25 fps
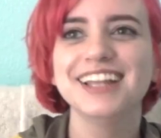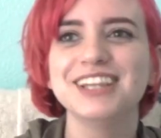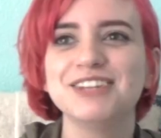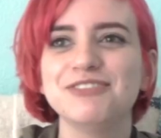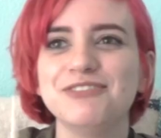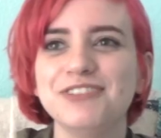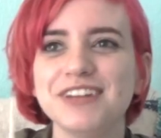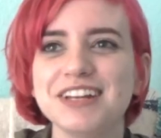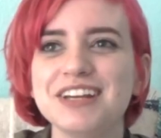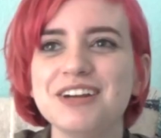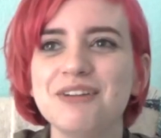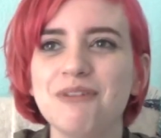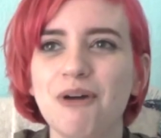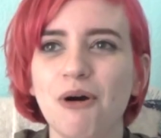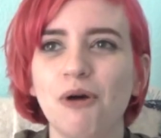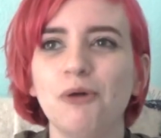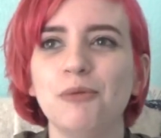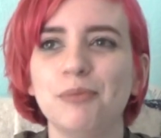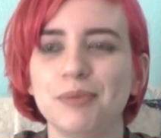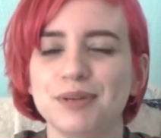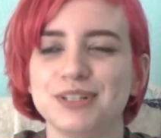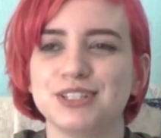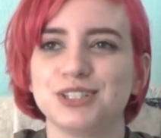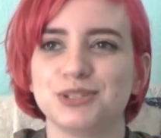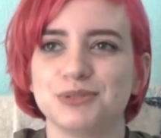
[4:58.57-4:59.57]
The video
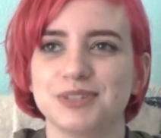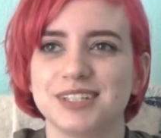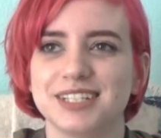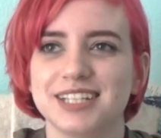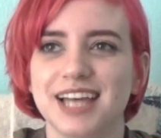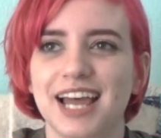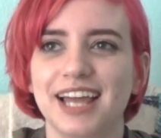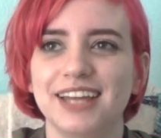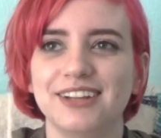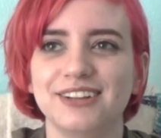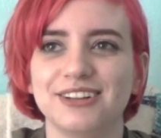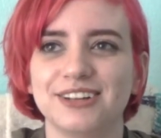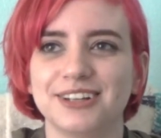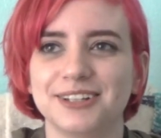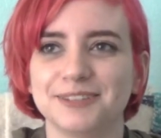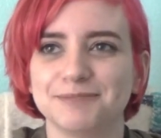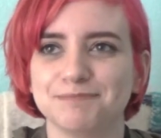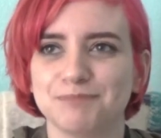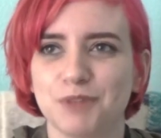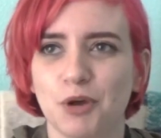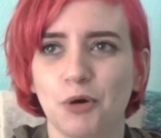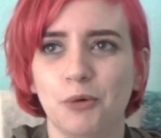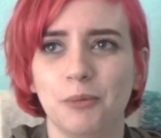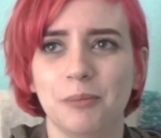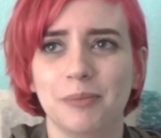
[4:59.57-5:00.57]
opens with Tyler
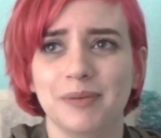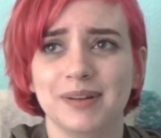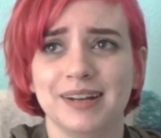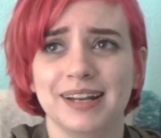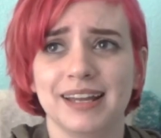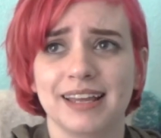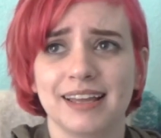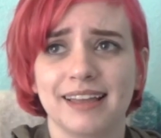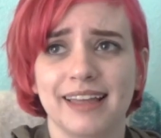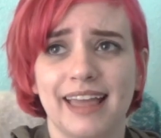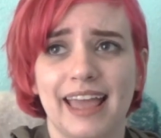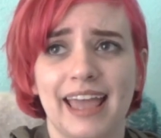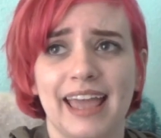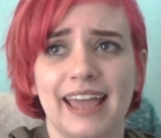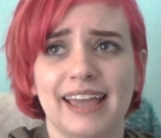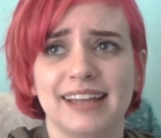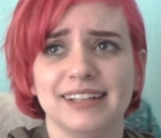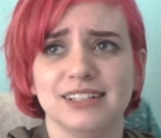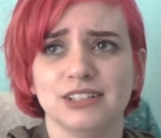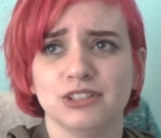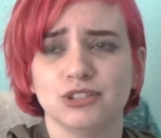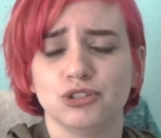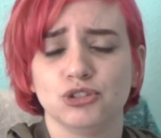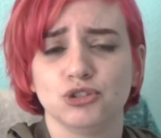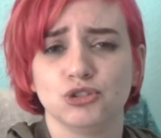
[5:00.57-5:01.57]
opening a
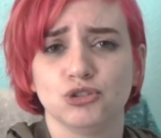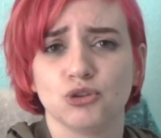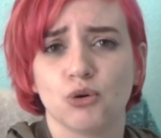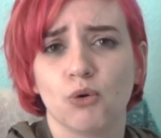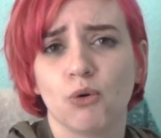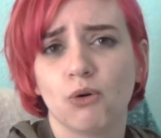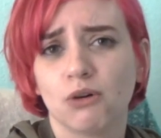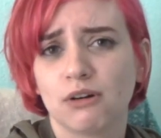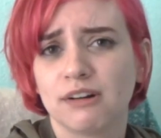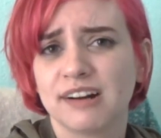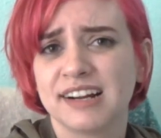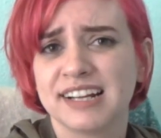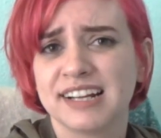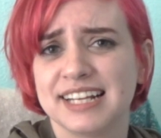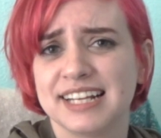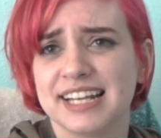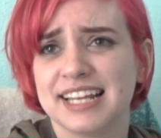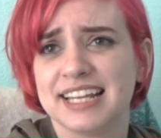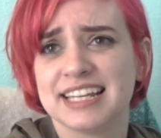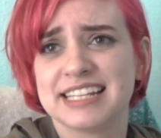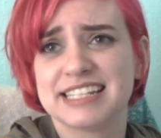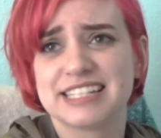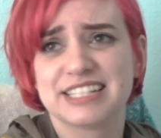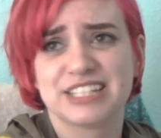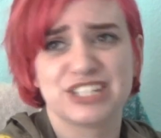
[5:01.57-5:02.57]
door
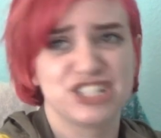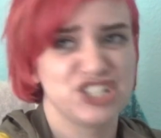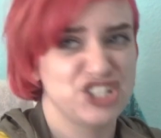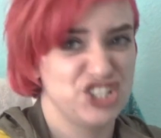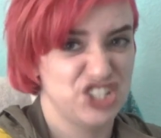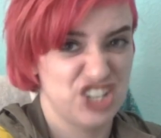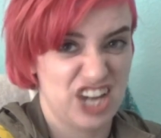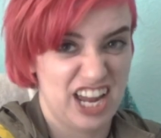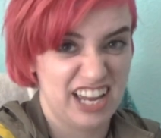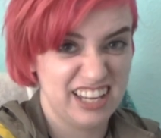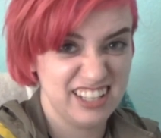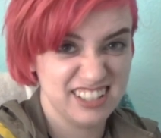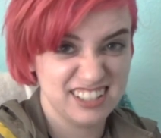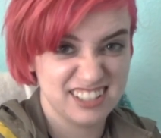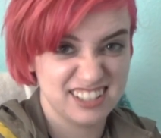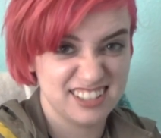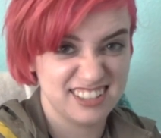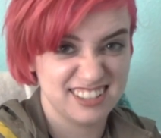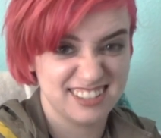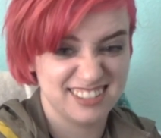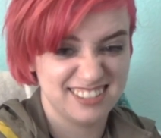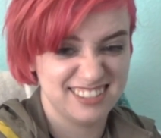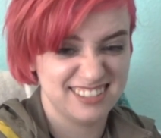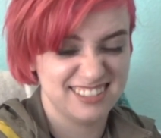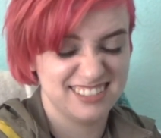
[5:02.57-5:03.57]
his chest,